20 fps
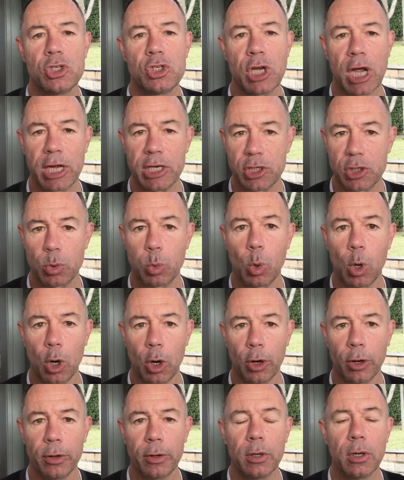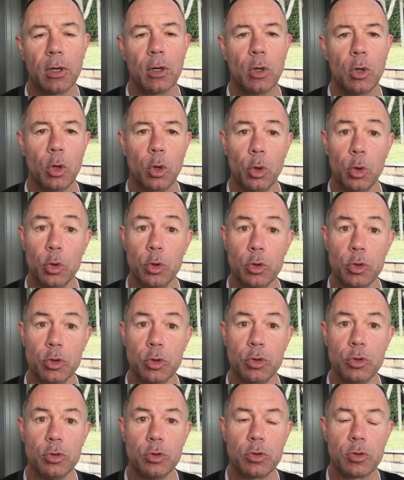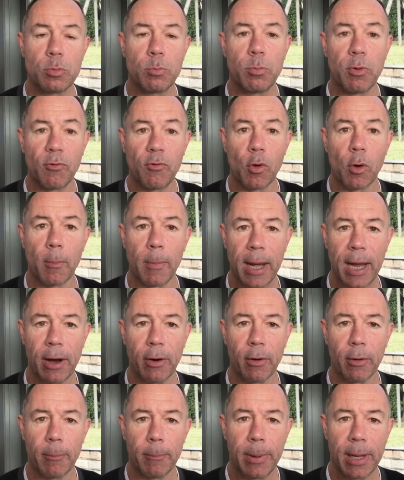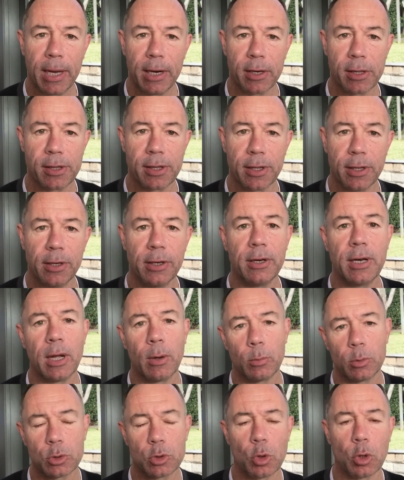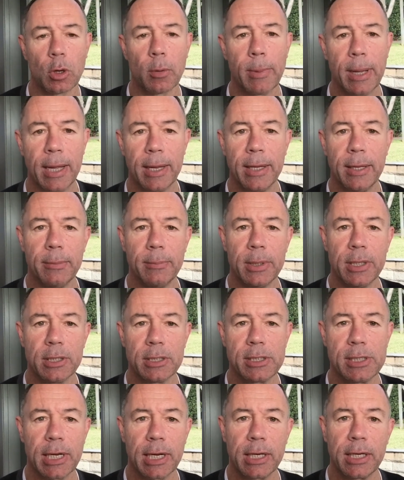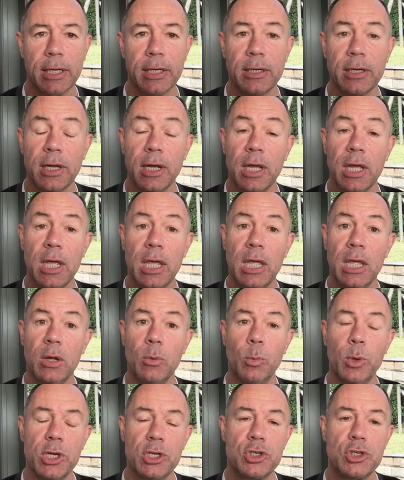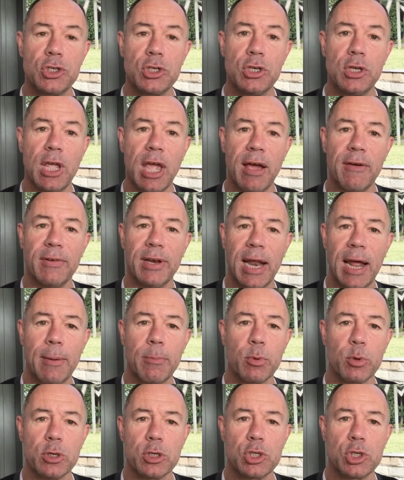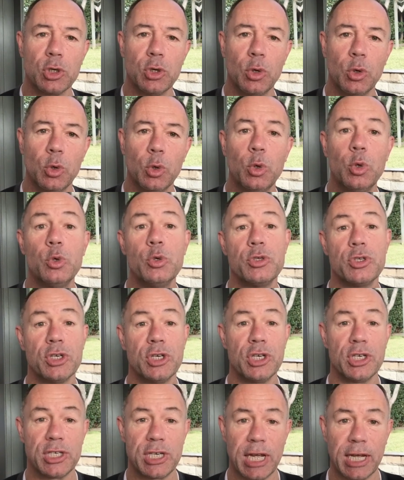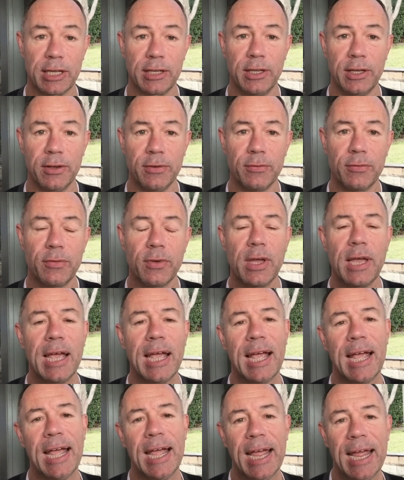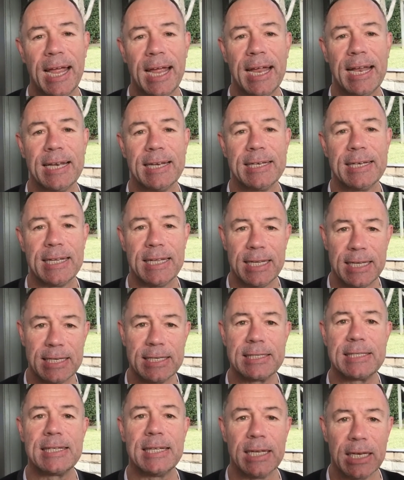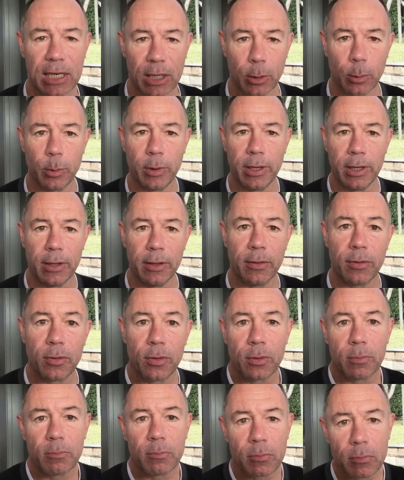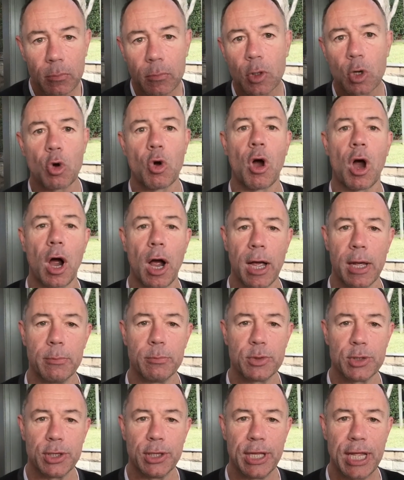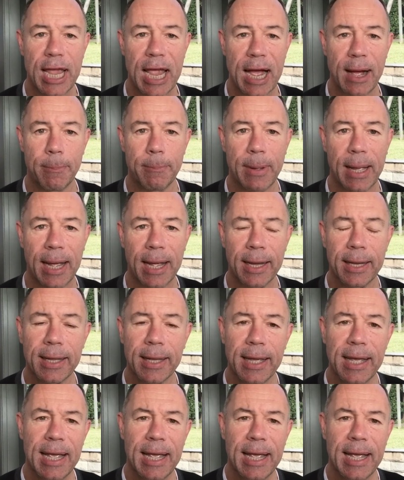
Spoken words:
Jay Swan, who's performed by Aaron Pedersen, and we'll talk about him in a second, in which you have an Aboriginal who's a detective and is dealing with crimes in the outback.